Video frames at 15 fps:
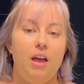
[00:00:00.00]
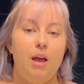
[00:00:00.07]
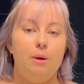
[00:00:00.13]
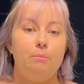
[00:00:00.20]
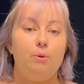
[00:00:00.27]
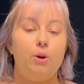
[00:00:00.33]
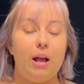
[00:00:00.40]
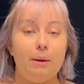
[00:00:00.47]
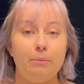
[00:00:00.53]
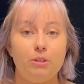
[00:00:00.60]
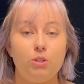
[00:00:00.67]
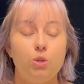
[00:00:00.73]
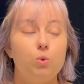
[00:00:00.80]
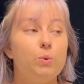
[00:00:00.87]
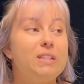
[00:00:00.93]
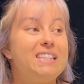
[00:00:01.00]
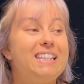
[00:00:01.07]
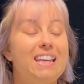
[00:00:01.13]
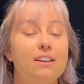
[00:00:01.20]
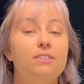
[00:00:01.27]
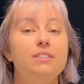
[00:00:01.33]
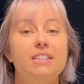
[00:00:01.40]
Barabbas, who was
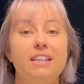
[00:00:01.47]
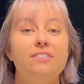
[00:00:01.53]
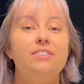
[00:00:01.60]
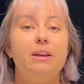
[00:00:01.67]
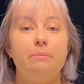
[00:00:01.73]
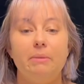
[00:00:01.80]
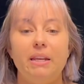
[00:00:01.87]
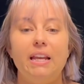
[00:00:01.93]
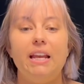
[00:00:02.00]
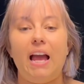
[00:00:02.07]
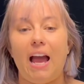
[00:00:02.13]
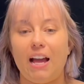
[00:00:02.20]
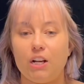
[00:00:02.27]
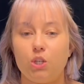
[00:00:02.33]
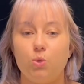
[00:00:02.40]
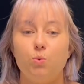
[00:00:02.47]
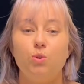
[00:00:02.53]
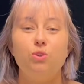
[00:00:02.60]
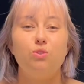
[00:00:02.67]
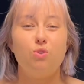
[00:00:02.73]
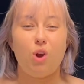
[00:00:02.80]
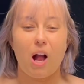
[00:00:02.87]
guilty of committing
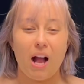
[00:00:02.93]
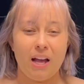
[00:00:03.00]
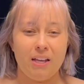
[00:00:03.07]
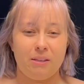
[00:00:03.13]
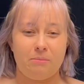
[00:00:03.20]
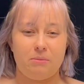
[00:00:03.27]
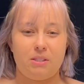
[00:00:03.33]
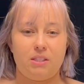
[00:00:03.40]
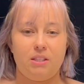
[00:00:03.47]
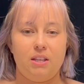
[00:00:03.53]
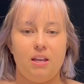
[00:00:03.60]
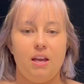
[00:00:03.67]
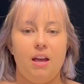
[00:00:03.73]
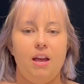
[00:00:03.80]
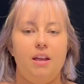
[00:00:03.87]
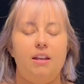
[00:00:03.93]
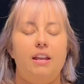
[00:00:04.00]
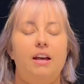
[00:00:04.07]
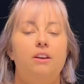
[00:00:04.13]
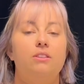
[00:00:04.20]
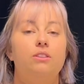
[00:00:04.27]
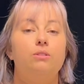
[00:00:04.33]
actual crimes.
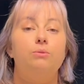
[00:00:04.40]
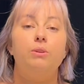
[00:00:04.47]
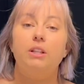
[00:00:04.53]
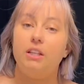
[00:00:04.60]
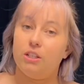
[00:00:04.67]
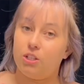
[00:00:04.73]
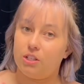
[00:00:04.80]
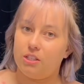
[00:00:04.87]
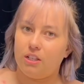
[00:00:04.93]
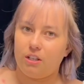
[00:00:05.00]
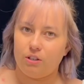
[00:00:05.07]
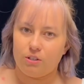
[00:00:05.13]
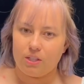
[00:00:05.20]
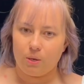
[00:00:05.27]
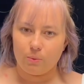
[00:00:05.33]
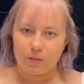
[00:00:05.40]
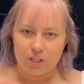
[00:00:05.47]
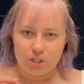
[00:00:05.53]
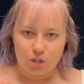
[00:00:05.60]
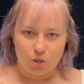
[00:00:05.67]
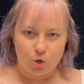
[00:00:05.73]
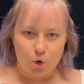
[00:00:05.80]
Now, the religious leaders, they went
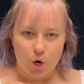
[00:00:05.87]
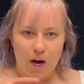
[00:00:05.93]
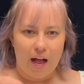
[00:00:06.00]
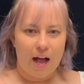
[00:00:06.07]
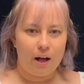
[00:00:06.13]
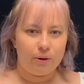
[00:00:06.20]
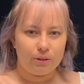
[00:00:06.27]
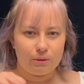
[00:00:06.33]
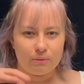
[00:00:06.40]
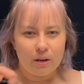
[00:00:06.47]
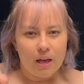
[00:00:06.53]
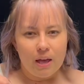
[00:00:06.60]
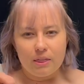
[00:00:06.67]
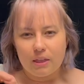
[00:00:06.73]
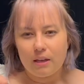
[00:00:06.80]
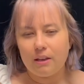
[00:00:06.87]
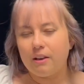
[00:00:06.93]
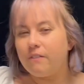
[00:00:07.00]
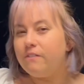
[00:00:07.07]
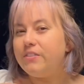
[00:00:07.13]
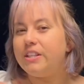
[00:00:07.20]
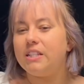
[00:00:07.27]
into the crowd and they
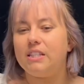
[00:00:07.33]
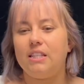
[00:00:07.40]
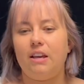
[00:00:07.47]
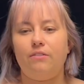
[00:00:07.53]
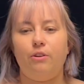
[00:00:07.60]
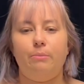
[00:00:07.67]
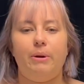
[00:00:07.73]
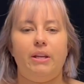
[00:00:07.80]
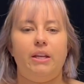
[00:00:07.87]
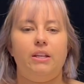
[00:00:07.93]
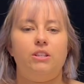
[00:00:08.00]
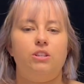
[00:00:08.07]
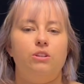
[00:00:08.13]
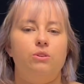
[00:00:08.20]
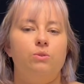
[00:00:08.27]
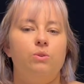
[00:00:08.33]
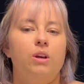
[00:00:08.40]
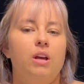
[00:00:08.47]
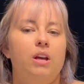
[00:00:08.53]
convinced everybody to